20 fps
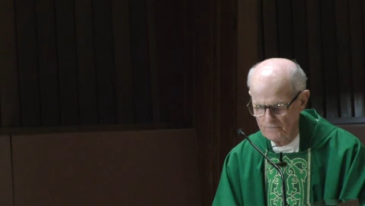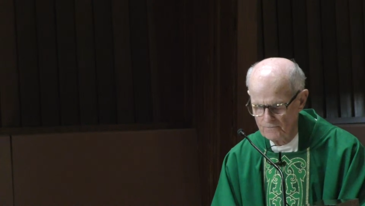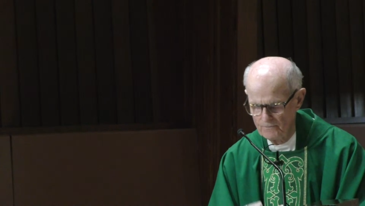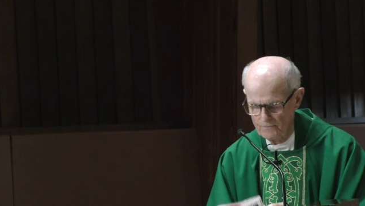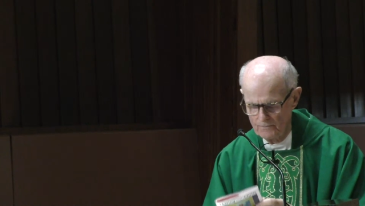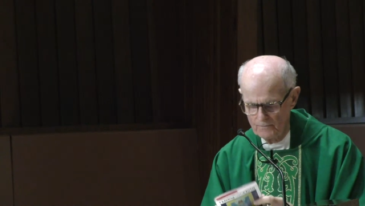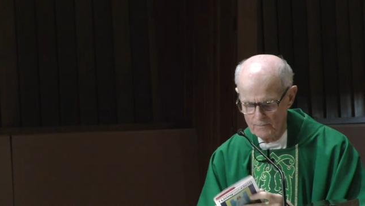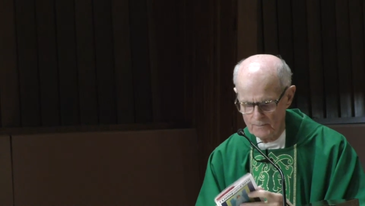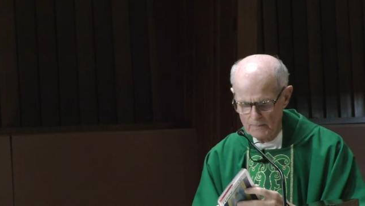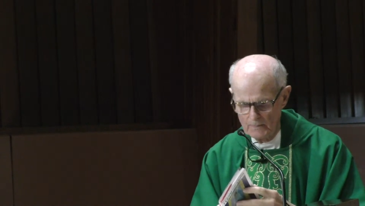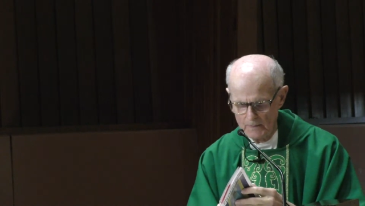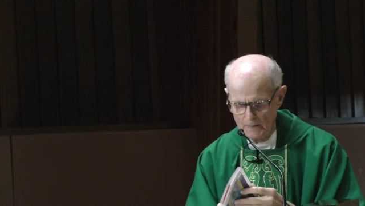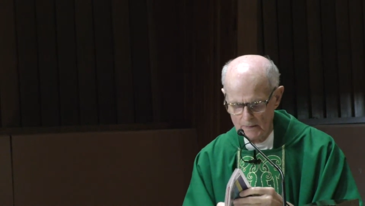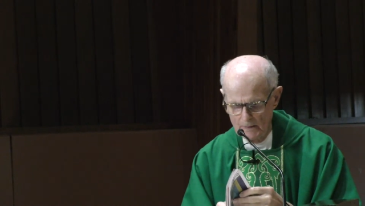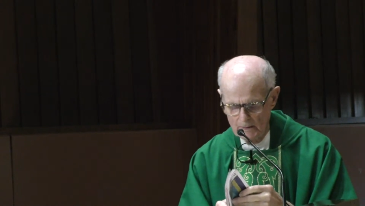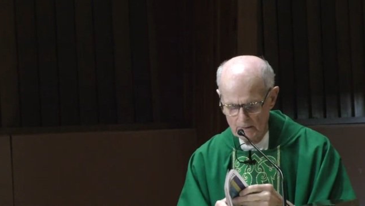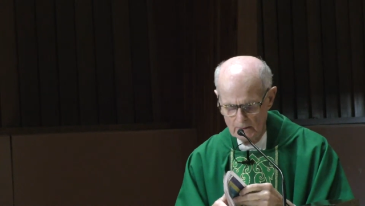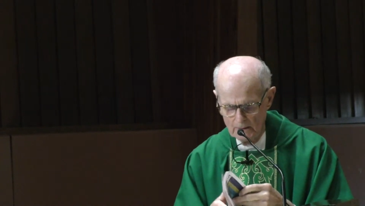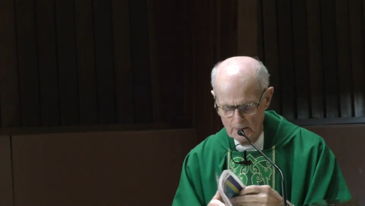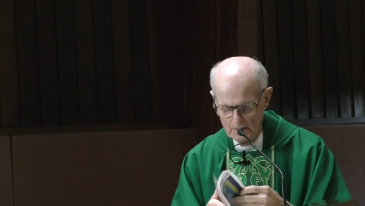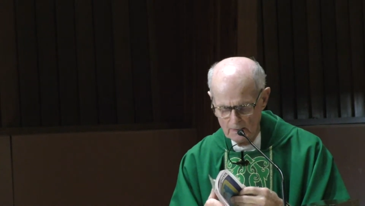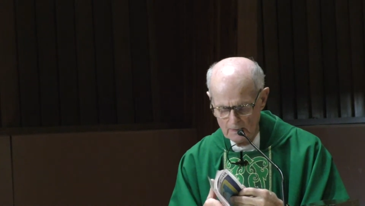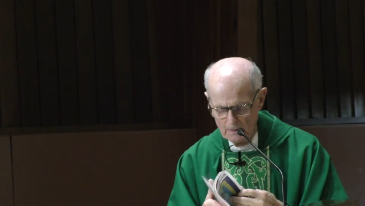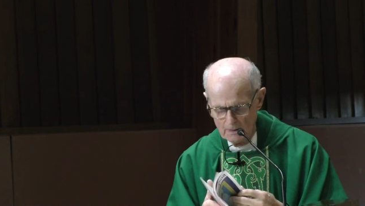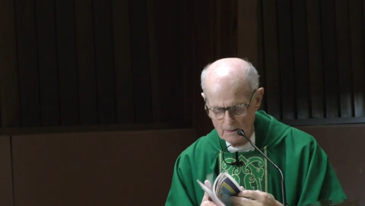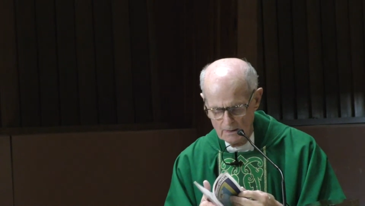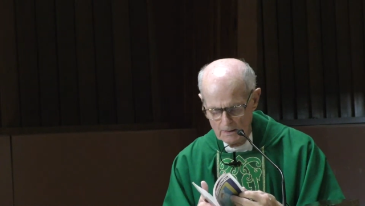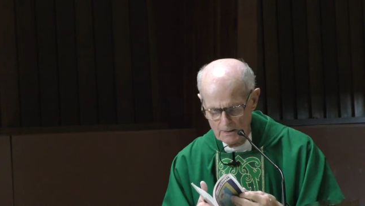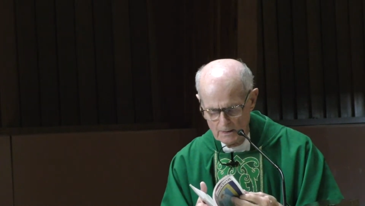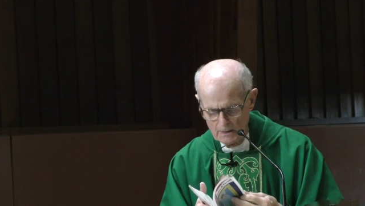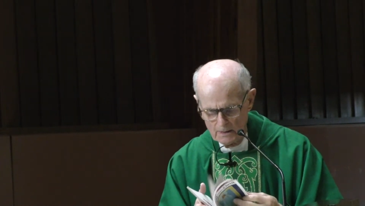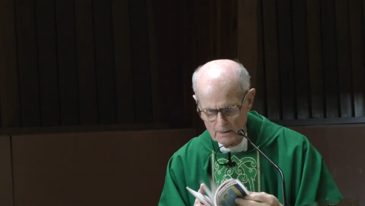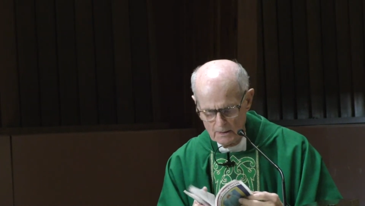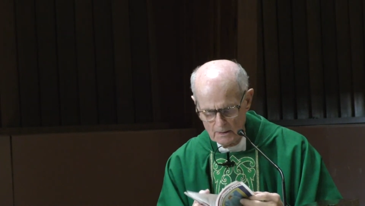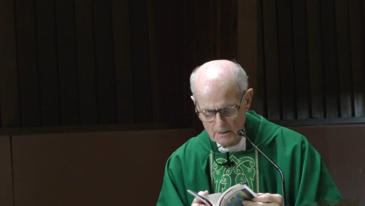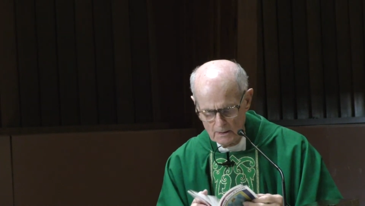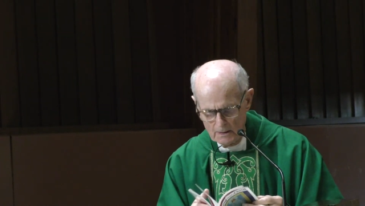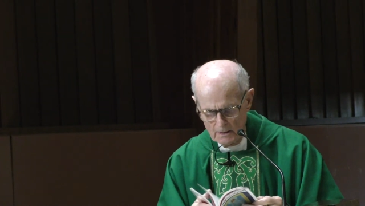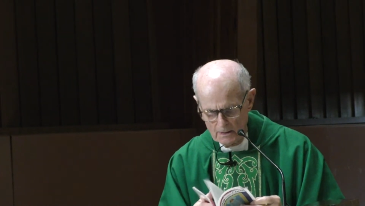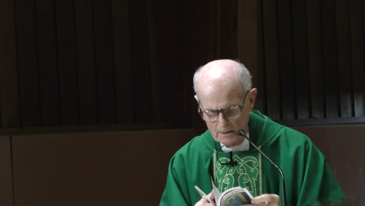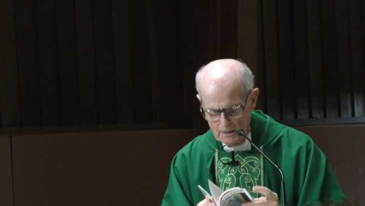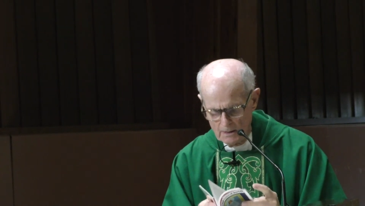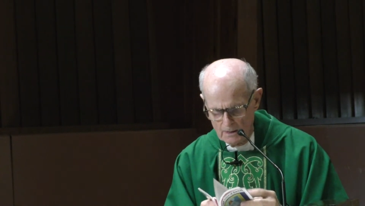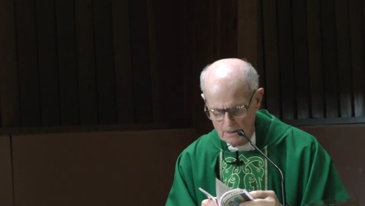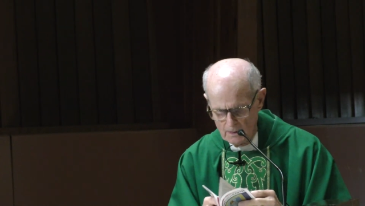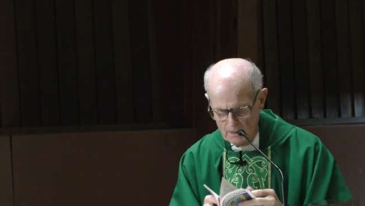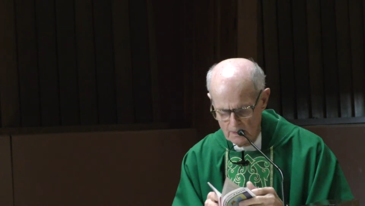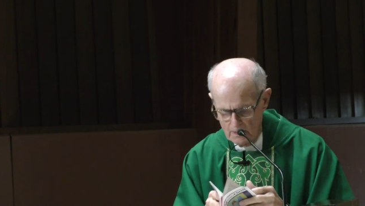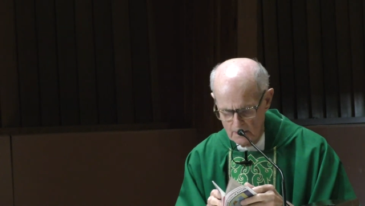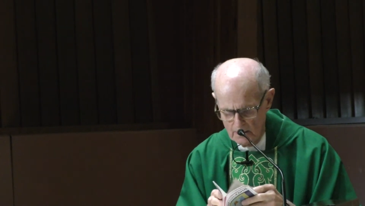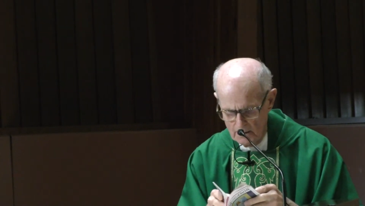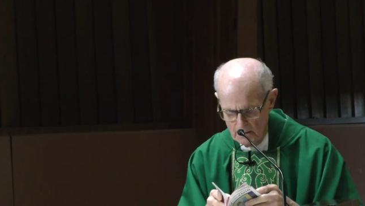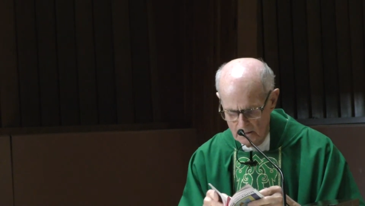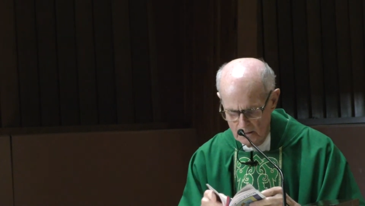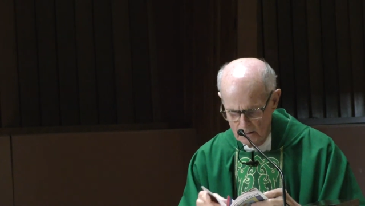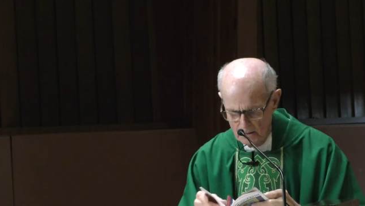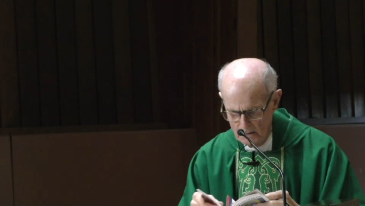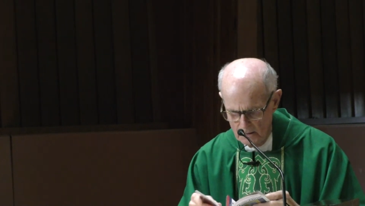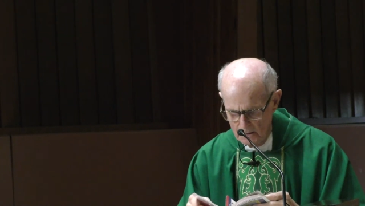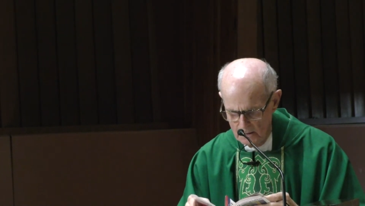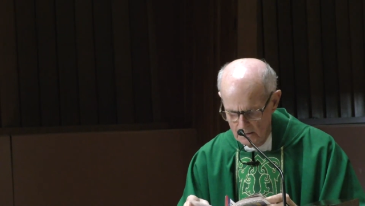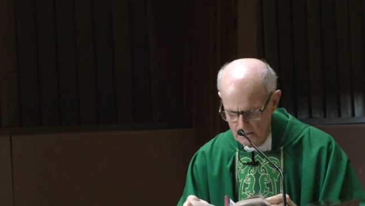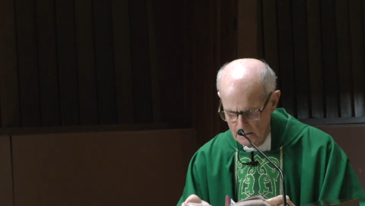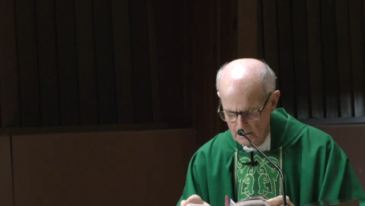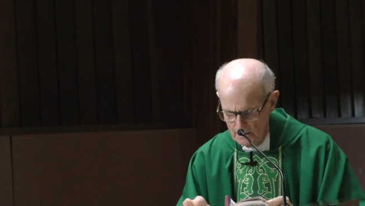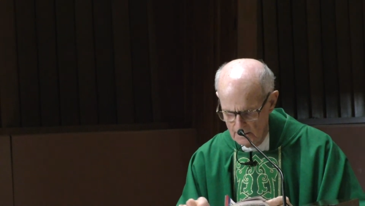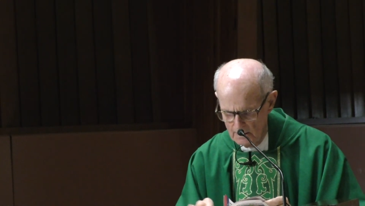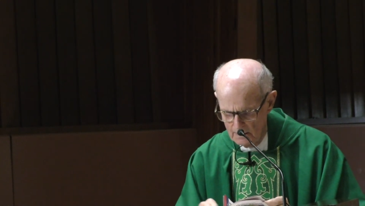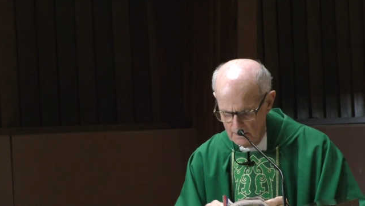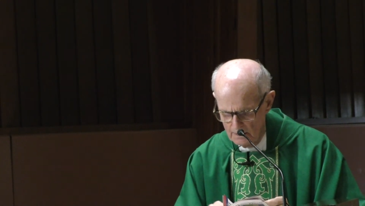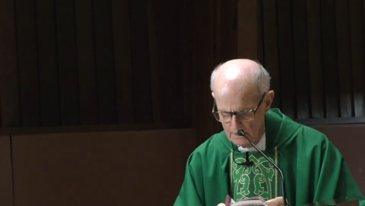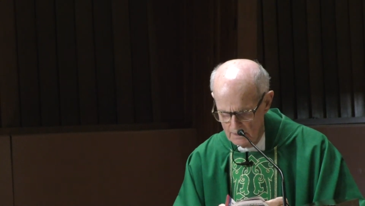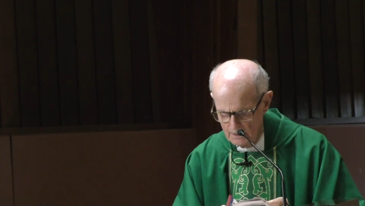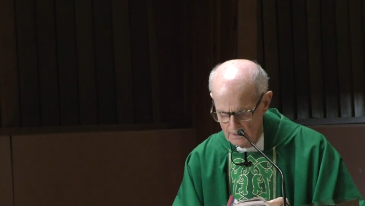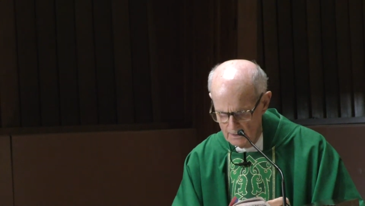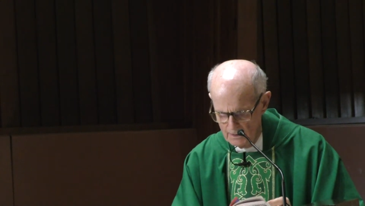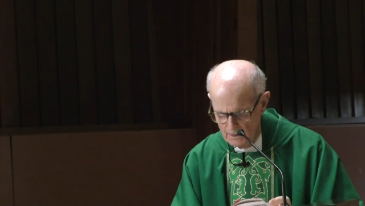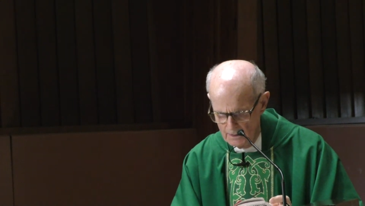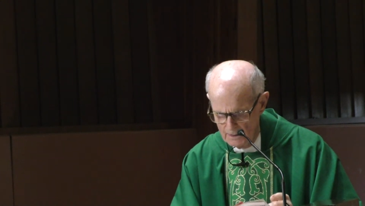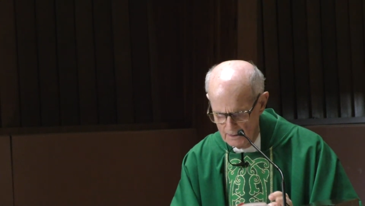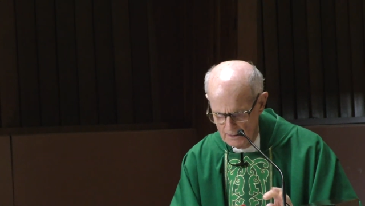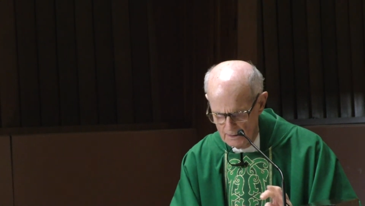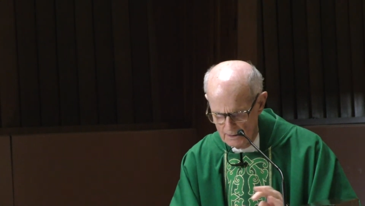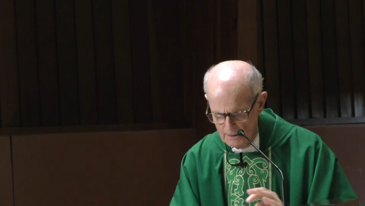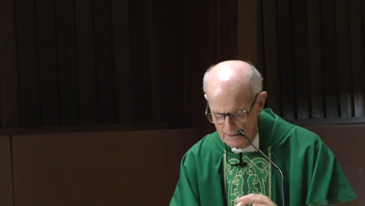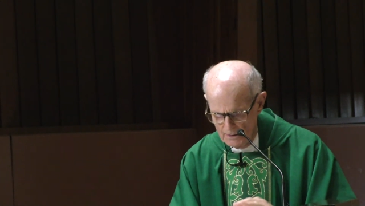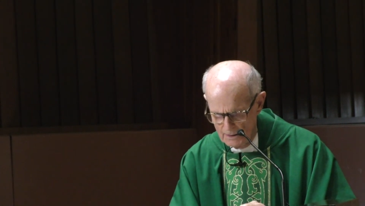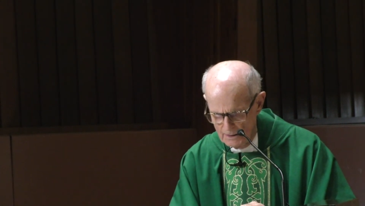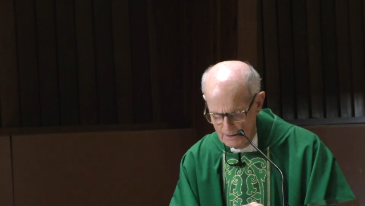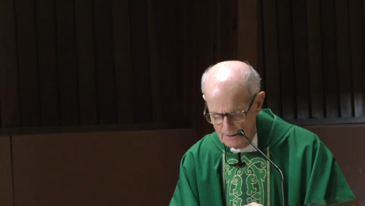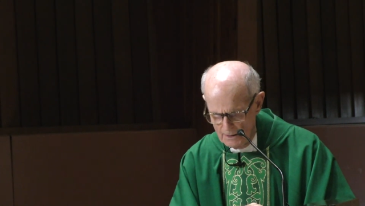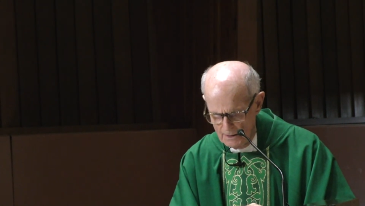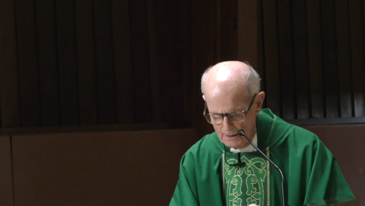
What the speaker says: Nobody speaks.